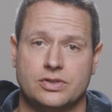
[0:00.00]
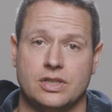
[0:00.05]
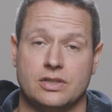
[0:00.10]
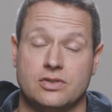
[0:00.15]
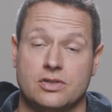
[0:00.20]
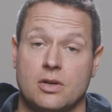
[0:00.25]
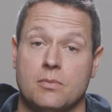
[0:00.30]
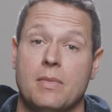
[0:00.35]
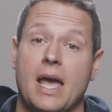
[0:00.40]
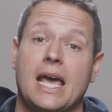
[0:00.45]

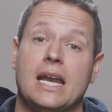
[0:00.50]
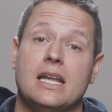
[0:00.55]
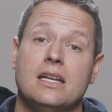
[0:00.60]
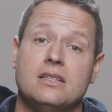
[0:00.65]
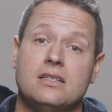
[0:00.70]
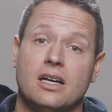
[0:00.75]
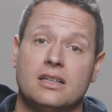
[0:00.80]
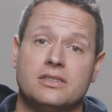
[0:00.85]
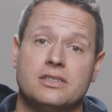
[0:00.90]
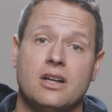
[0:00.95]
system, and
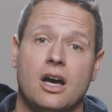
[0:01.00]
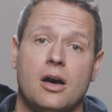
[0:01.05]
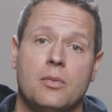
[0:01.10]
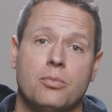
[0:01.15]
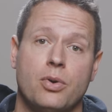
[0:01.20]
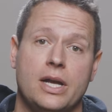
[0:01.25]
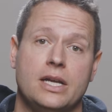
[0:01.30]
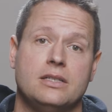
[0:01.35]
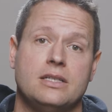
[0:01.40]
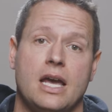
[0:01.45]
it does
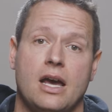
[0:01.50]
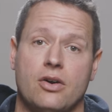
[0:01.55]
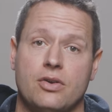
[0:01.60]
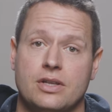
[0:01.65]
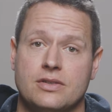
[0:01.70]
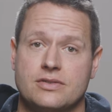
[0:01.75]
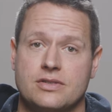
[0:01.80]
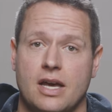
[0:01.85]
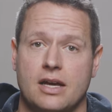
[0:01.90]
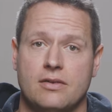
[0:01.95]
not break
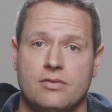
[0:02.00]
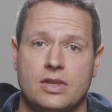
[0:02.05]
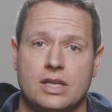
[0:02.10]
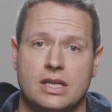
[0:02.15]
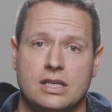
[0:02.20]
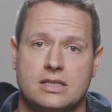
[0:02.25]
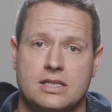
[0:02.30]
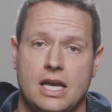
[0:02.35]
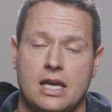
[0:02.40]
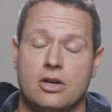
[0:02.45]
down inside of the
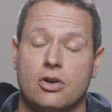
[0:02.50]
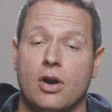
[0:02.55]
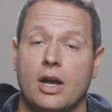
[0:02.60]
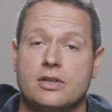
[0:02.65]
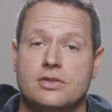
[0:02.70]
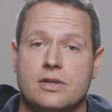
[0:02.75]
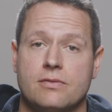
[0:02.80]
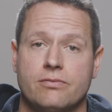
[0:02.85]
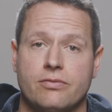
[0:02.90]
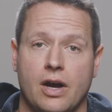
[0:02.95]

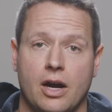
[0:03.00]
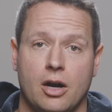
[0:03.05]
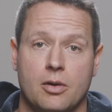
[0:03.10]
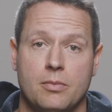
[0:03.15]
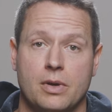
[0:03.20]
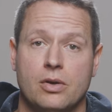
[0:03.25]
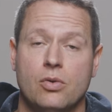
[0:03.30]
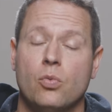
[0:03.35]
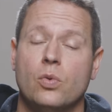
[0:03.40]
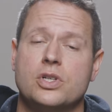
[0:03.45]
containerized
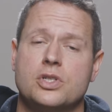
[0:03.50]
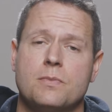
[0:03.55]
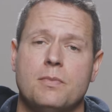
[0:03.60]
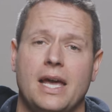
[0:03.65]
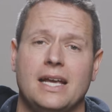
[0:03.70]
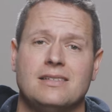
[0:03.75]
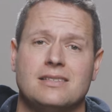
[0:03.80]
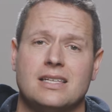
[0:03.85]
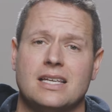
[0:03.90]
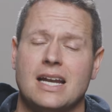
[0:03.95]
environment, which
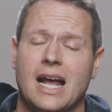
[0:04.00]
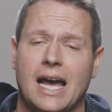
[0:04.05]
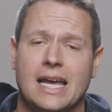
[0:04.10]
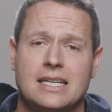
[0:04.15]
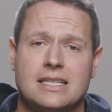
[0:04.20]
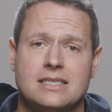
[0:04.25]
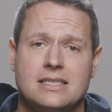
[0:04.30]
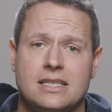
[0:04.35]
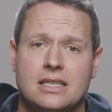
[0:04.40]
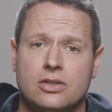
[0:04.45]
makes it
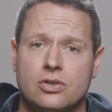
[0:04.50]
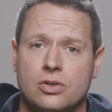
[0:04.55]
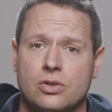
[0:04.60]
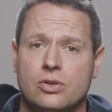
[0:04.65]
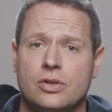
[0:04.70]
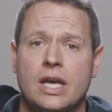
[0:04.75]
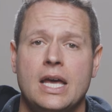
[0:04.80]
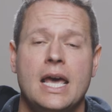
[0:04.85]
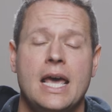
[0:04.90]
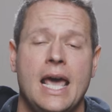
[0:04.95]

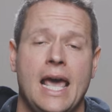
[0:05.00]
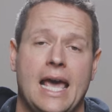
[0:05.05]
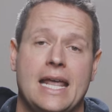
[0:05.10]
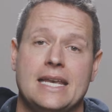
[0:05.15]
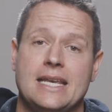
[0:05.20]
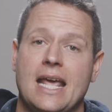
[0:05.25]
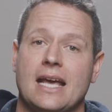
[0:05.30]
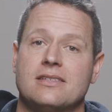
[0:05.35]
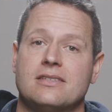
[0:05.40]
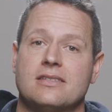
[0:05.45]
ideal
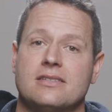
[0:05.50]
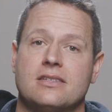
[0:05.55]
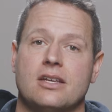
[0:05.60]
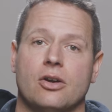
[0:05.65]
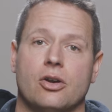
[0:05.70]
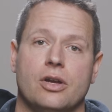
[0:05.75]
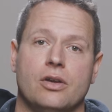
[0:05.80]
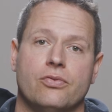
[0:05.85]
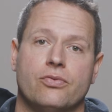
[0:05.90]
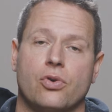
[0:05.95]
and
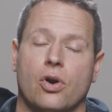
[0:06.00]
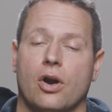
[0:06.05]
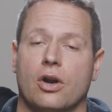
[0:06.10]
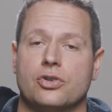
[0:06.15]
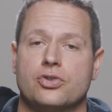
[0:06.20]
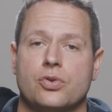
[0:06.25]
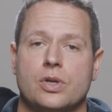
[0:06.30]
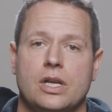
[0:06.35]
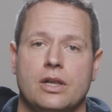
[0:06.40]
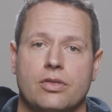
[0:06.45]
necessary for
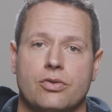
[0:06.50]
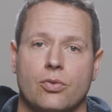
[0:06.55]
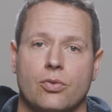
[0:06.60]
our tree to